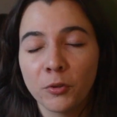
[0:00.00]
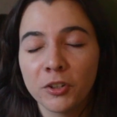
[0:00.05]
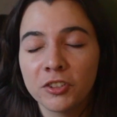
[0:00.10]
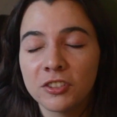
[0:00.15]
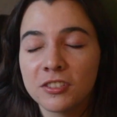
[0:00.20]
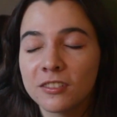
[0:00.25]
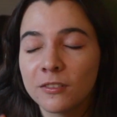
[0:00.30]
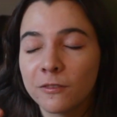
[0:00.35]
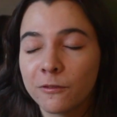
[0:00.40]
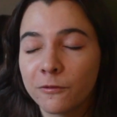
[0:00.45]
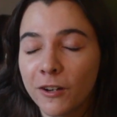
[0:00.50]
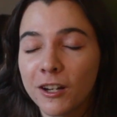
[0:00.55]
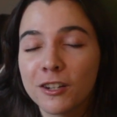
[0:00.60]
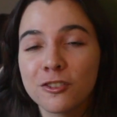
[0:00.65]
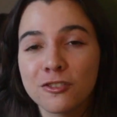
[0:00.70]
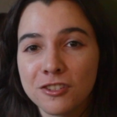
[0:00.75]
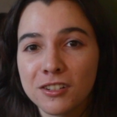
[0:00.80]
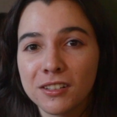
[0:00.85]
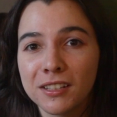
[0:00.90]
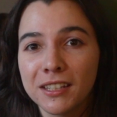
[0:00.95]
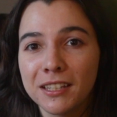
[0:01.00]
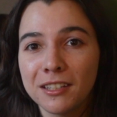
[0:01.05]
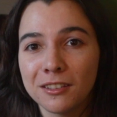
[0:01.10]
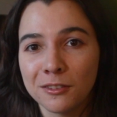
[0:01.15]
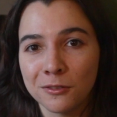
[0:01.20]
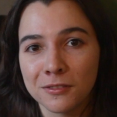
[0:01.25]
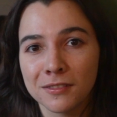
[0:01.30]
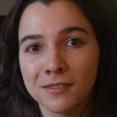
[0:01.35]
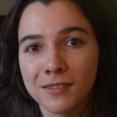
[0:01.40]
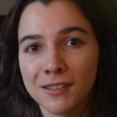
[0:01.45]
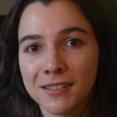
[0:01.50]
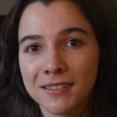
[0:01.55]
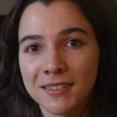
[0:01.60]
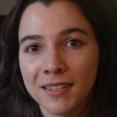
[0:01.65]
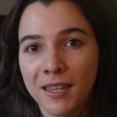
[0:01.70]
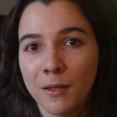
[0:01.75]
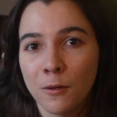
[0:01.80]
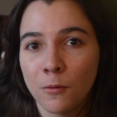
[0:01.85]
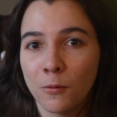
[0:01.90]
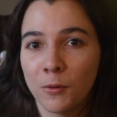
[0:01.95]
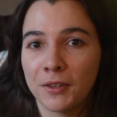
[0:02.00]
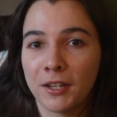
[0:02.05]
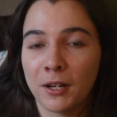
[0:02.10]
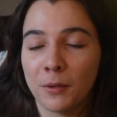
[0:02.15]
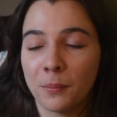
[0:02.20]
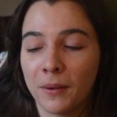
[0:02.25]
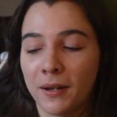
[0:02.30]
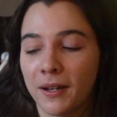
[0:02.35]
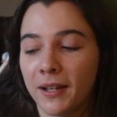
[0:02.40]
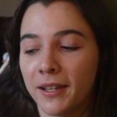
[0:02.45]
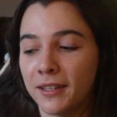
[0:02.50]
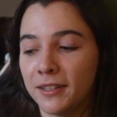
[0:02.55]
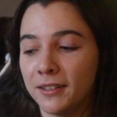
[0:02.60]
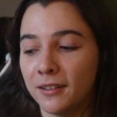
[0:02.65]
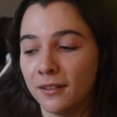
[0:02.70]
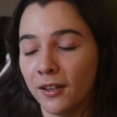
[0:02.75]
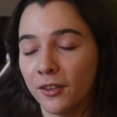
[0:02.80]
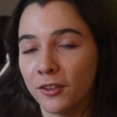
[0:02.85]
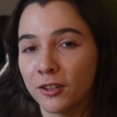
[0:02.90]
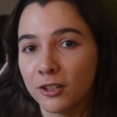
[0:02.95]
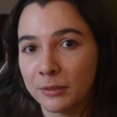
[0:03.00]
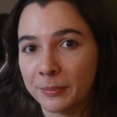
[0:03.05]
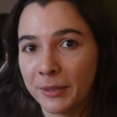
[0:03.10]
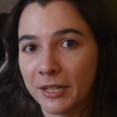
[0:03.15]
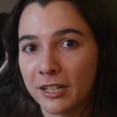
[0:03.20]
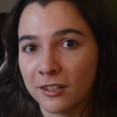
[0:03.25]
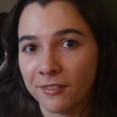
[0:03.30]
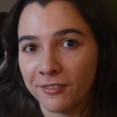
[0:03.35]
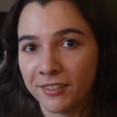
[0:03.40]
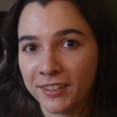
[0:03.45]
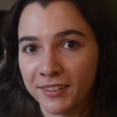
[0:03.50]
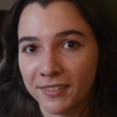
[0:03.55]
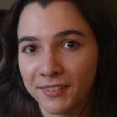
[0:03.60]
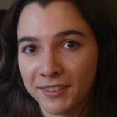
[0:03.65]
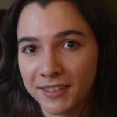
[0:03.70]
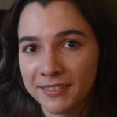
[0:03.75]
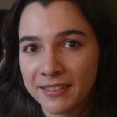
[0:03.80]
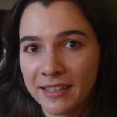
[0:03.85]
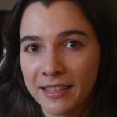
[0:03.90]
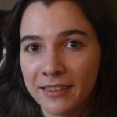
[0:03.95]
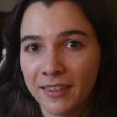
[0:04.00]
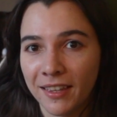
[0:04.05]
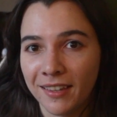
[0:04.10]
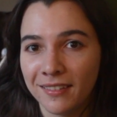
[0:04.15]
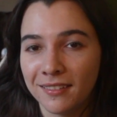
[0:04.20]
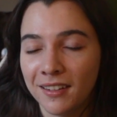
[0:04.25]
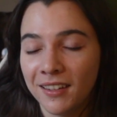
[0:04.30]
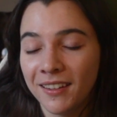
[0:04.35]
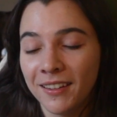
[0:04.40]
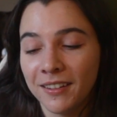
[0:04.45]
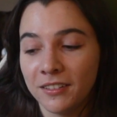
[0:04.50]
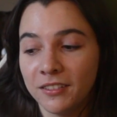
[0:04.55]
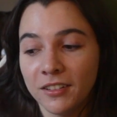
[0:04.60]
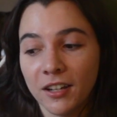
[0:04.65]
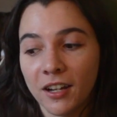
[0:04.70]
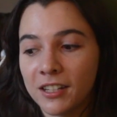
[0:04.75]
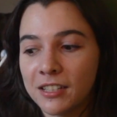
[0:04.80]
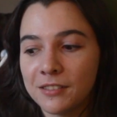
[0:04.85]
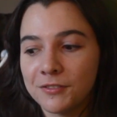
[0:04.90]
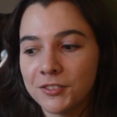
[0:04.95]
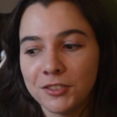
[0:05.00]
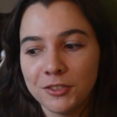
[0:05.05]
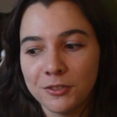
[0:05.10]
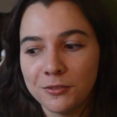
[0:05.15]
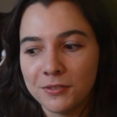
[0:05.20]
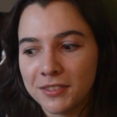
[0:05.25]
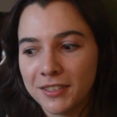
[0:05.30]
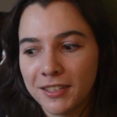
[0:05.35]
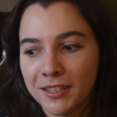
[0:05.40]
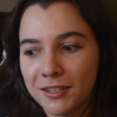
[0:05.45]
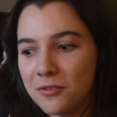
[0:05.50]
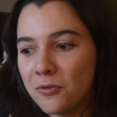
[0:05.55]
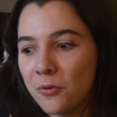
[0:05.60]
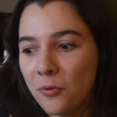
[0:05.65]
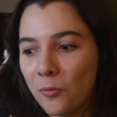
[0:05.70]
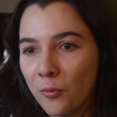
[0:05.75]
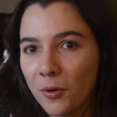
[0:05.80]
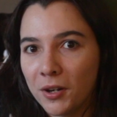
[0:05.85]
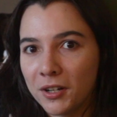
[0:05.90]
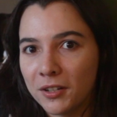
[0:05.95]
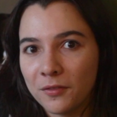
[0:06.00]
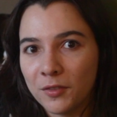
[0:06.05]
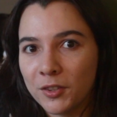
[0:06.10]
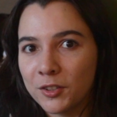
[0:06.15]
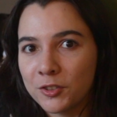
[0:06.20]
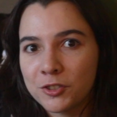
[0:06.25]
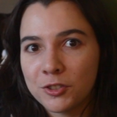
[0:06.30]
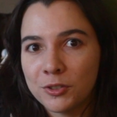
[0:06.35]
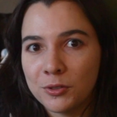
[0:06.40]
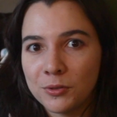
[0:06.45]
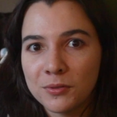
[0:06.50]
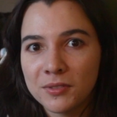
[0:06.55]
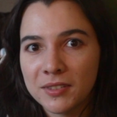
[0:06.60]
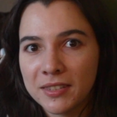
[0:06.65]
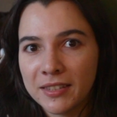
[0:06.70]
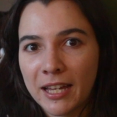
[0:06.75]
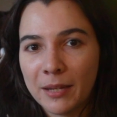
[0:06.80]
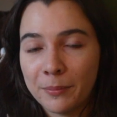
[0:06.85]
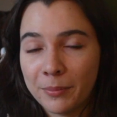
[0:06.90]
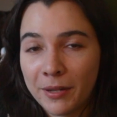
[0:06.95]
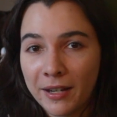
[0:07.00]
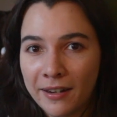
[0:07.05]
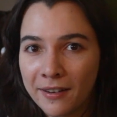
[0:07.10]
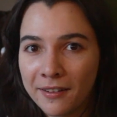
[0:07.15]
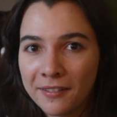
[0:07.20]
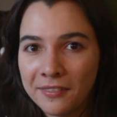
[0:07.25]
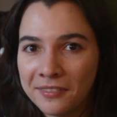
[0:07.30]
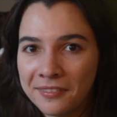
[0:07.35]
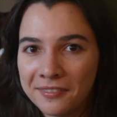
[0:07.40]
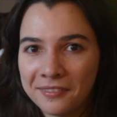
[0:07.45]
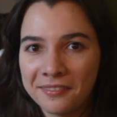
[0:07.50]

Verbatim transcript: which is functionally useless without buying another pair of Heelys and then not even using one of the shoes in that pair.